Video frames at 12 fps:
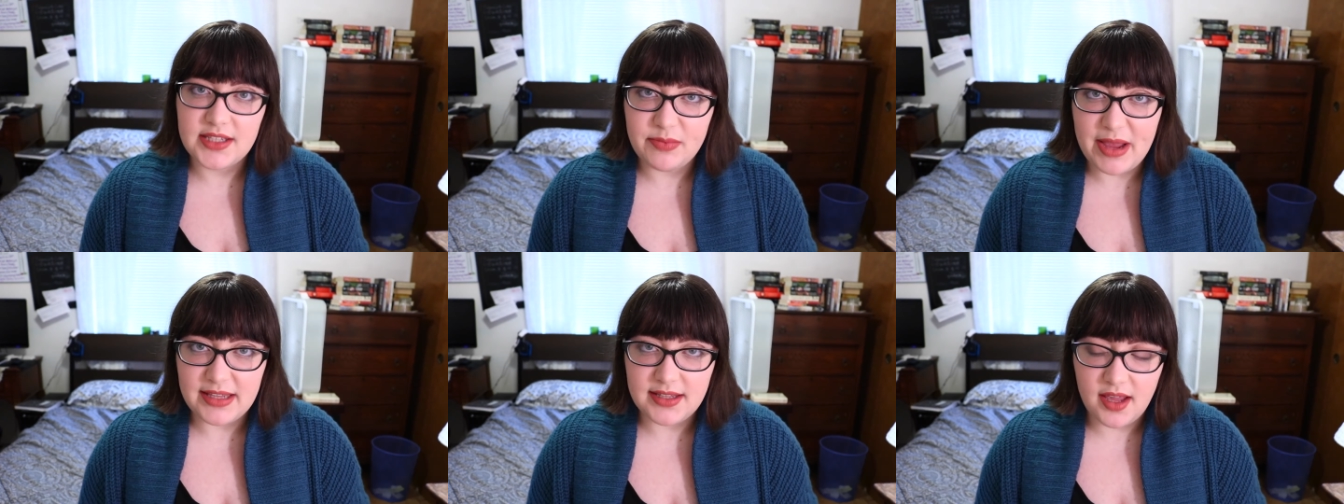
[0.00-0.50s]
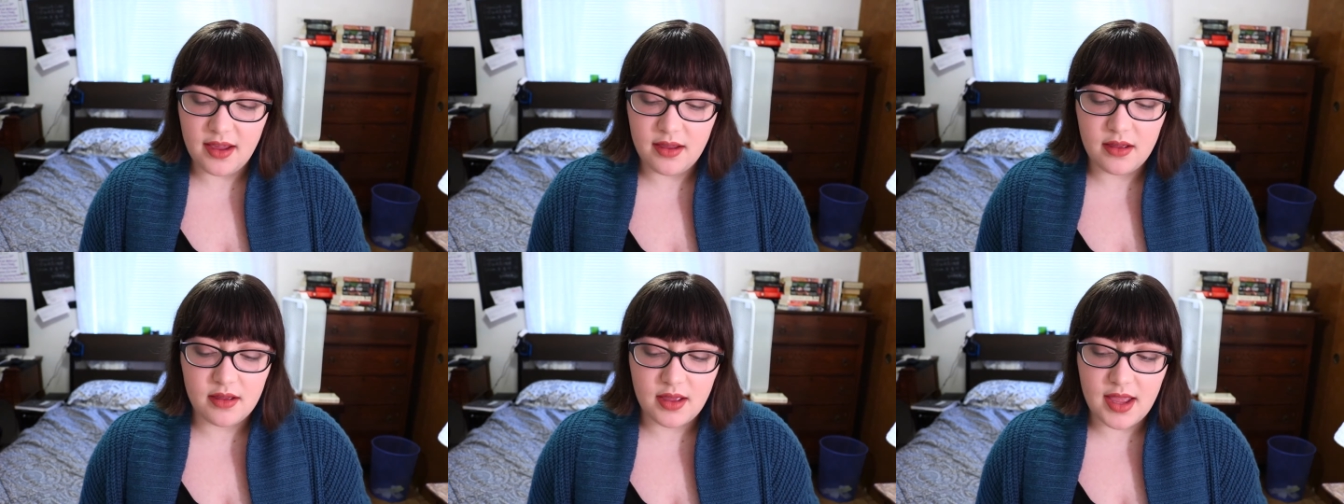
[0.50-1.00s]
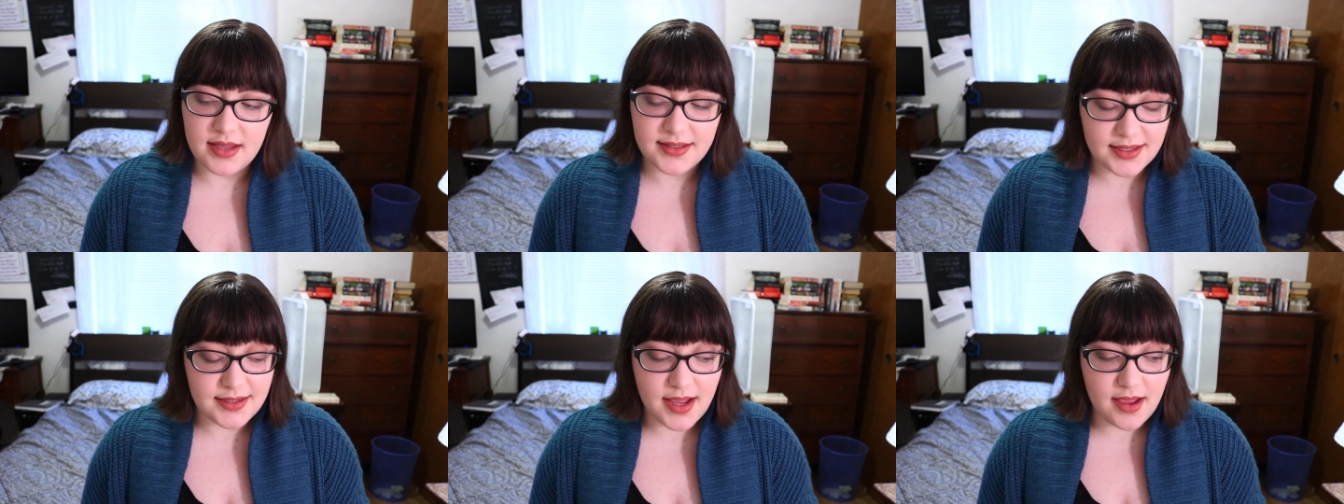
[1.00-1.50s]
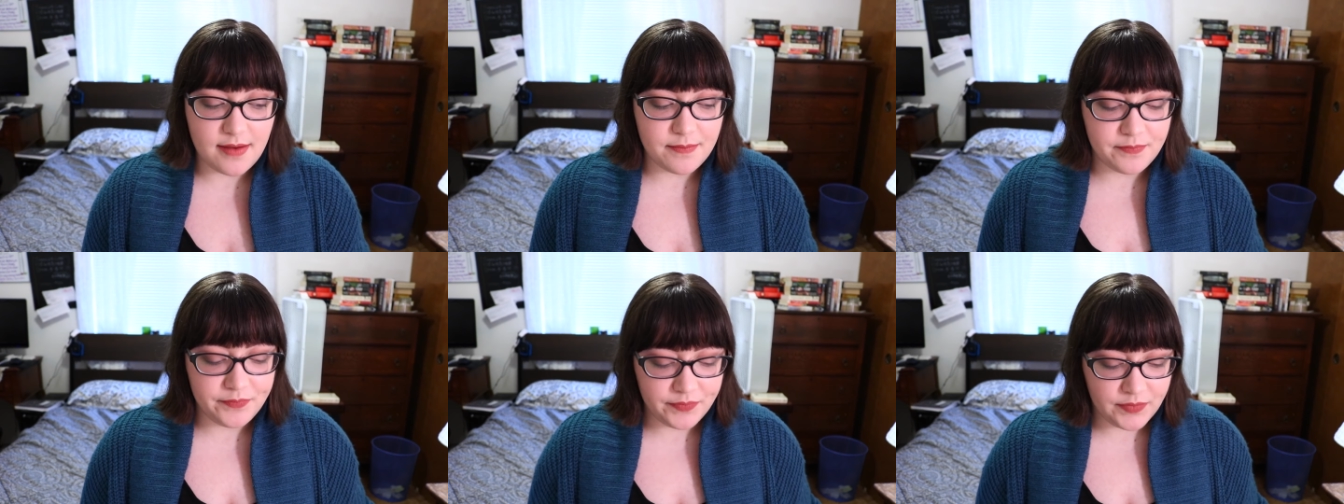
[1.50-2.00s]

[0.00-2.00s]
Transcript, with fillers: spacing is the same,